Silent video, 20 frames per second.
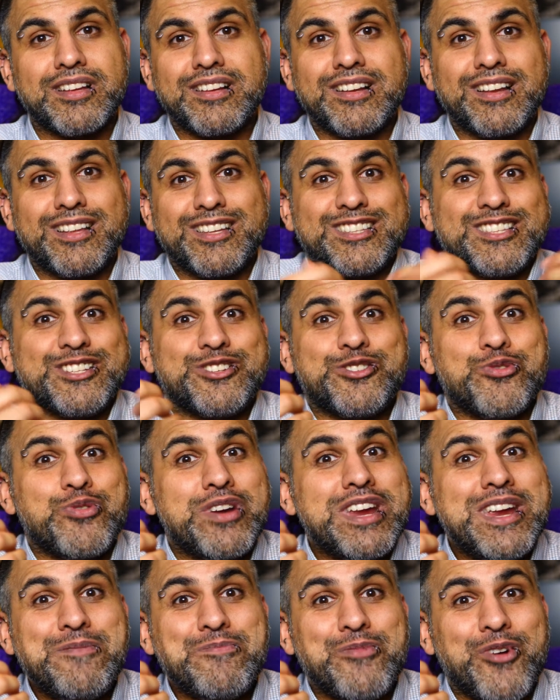It's the
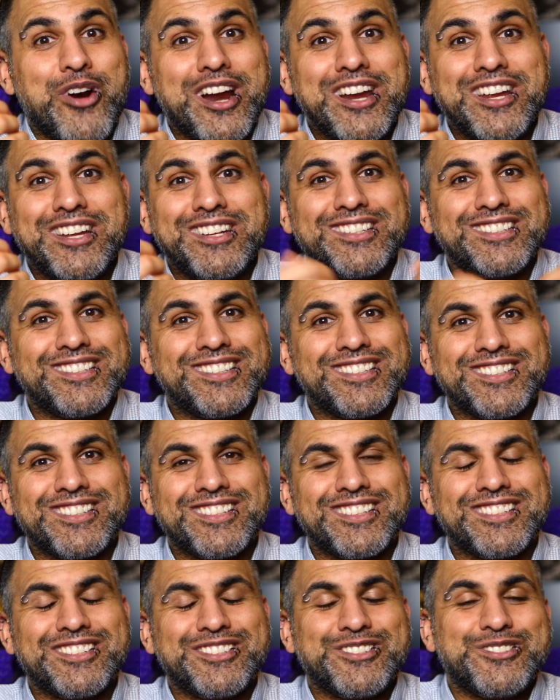dream, right?
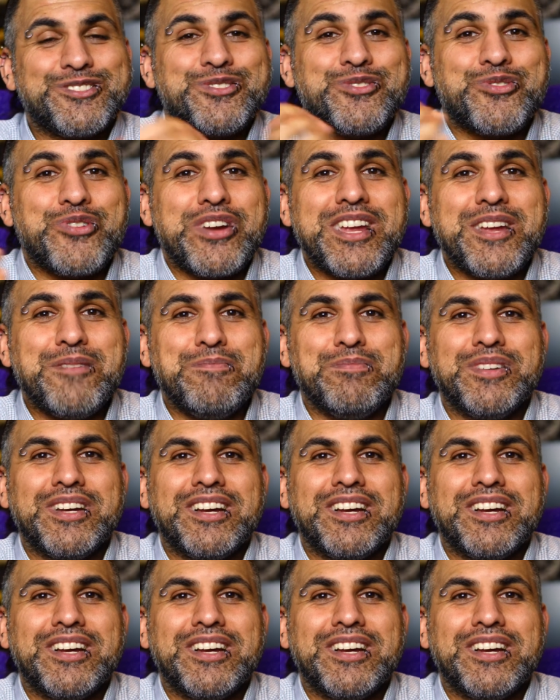Dream,